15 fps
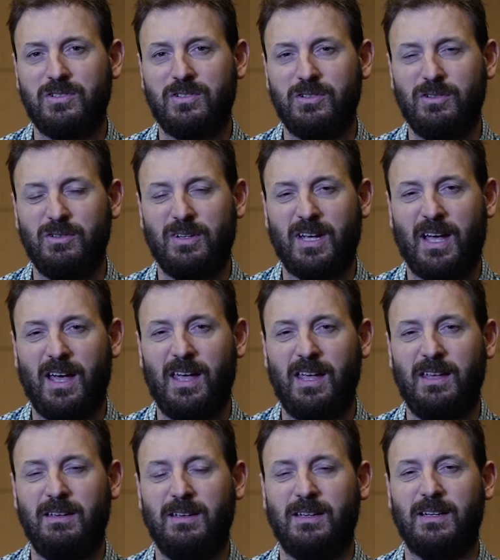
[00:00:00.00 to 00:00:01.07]
to
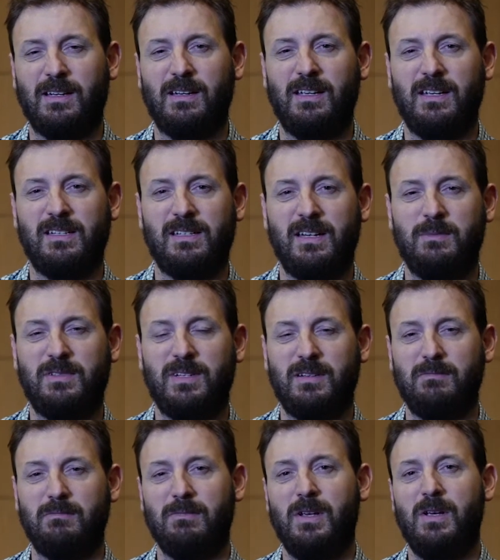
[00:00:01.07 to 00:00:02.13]
K, except
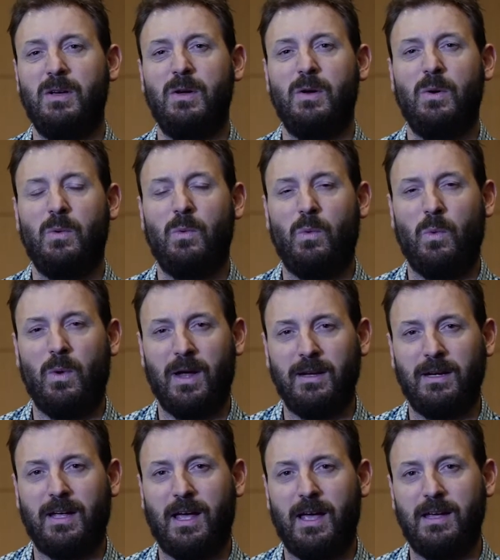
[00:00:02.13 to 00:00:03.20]
in
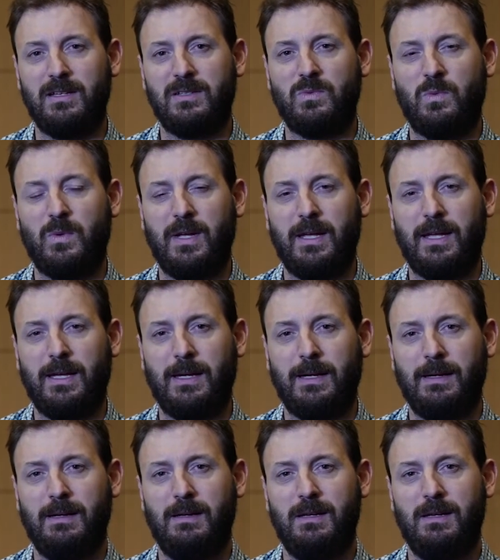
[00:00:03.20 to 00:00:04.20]
one case where